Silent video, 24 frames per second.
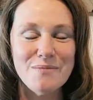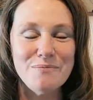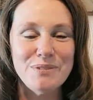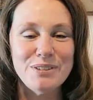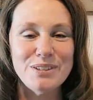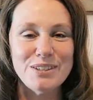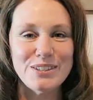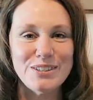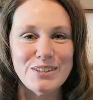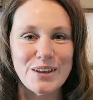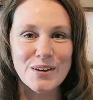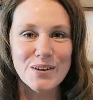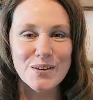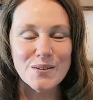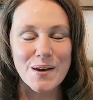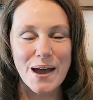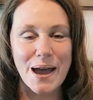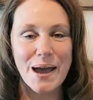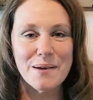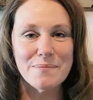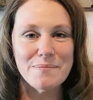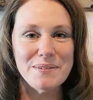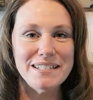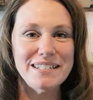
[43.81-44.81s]
so
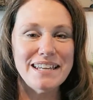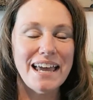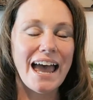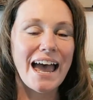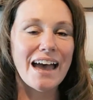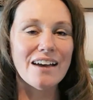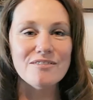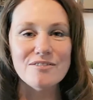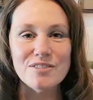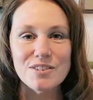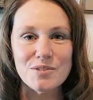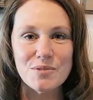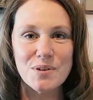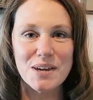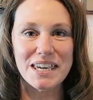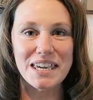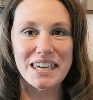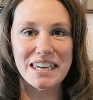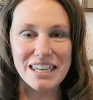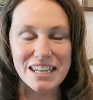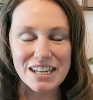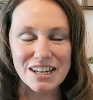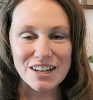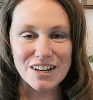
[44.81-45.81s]
happy to have you
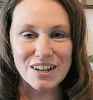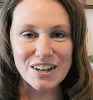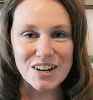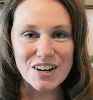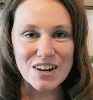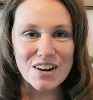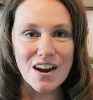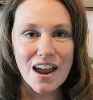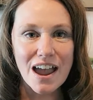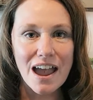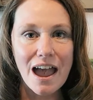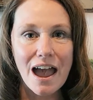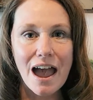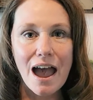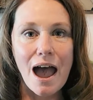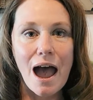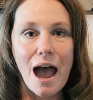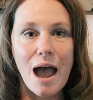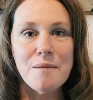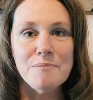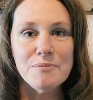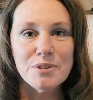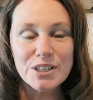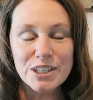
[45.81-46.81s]
here.
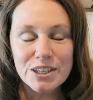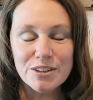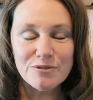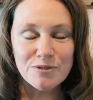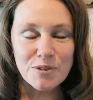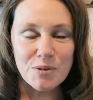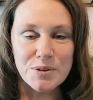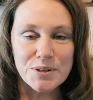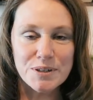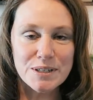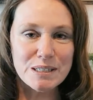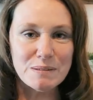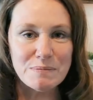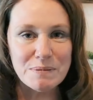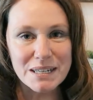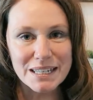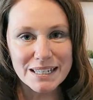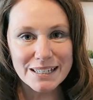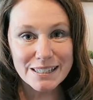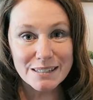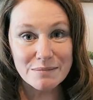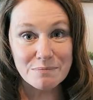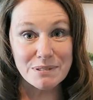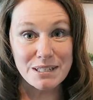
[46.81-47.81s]
I'm looking forward to
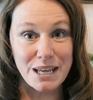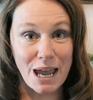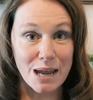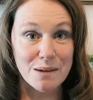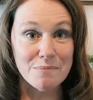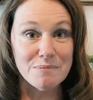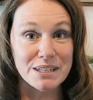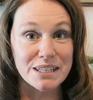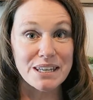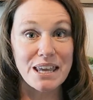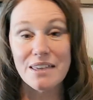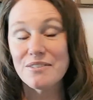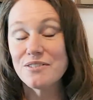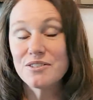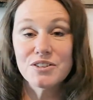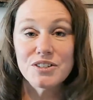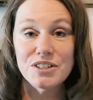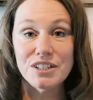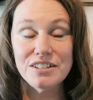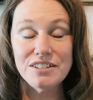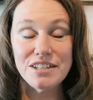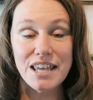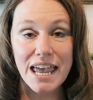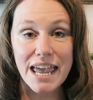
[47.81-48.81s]
spending some time together
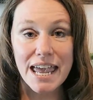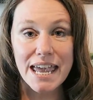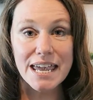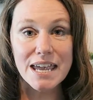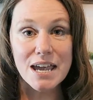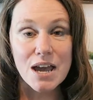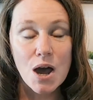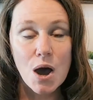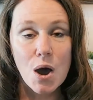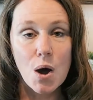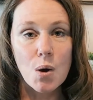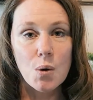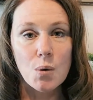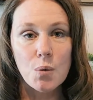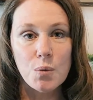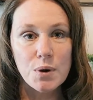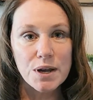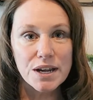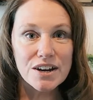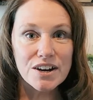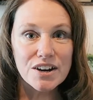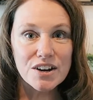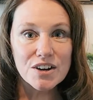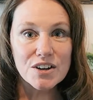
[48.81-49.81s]
today.
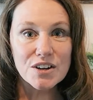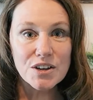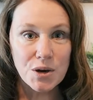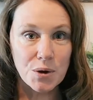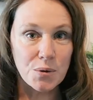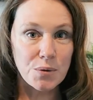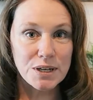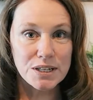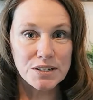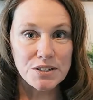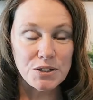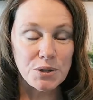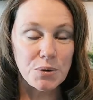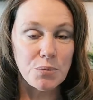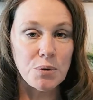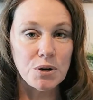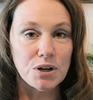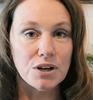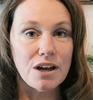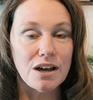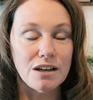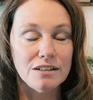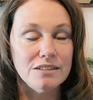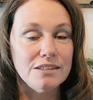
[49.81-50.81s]
We're going to
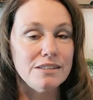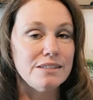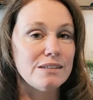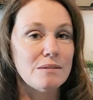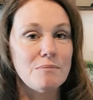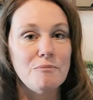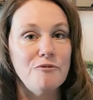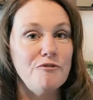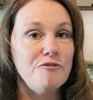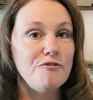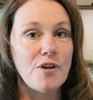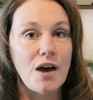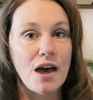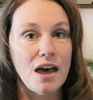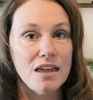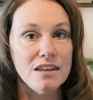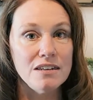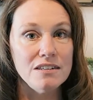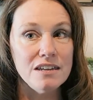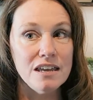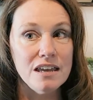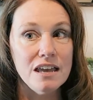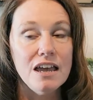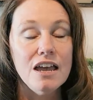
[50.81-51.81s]
work on some
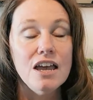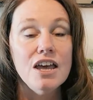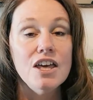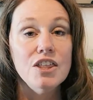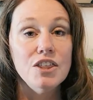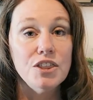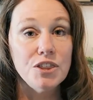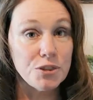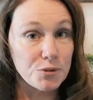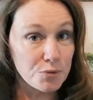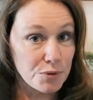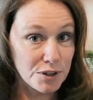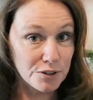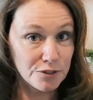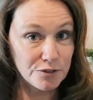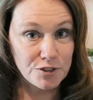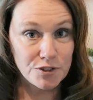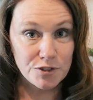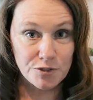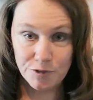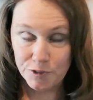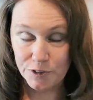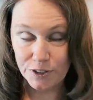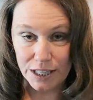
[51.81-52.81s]
fun
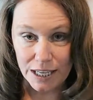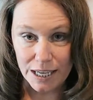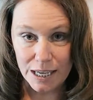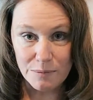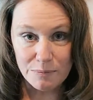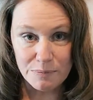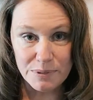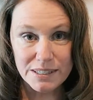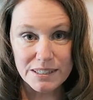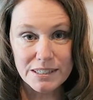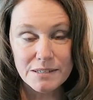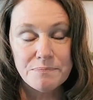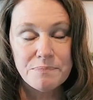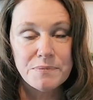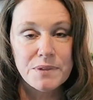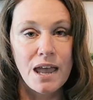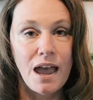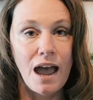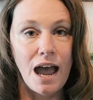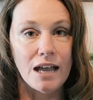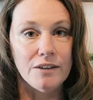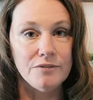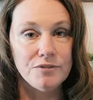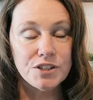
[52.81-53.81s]
thrift flips.
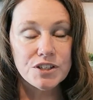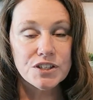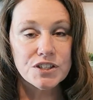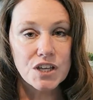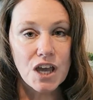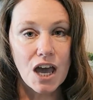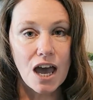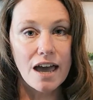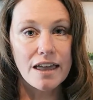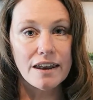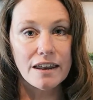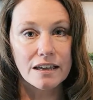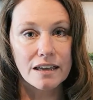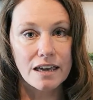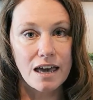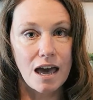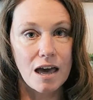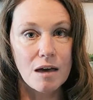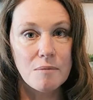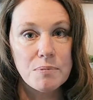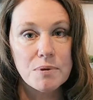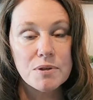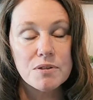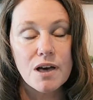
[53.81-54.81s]
I've just got a
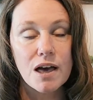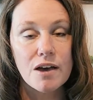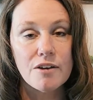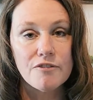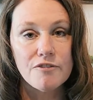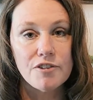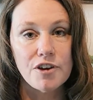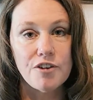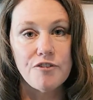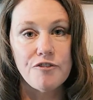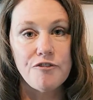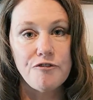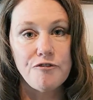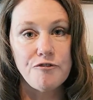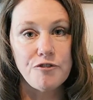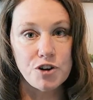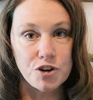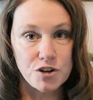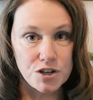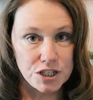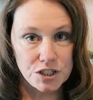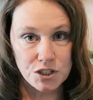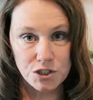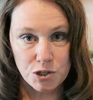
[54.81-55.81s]
couple of
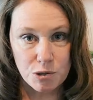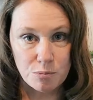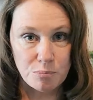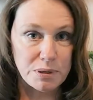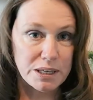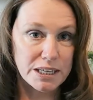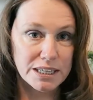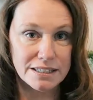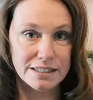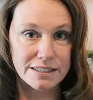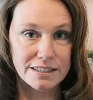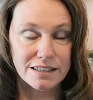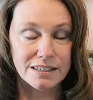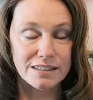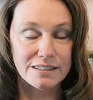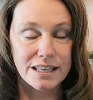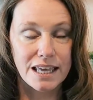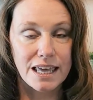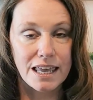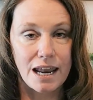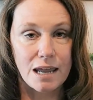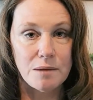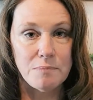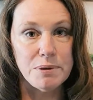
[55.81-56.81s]
furniture pieces
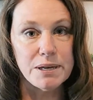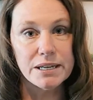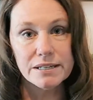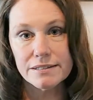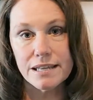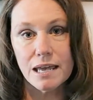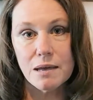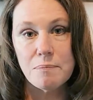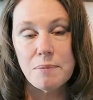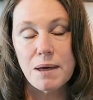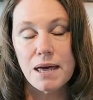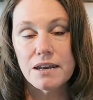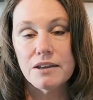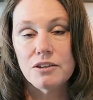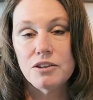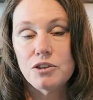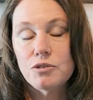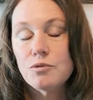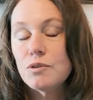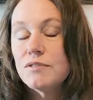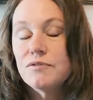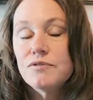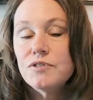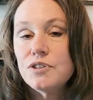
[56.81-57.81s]
that I picked up at a
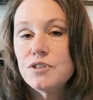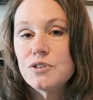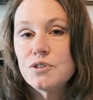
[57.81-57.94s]
thrift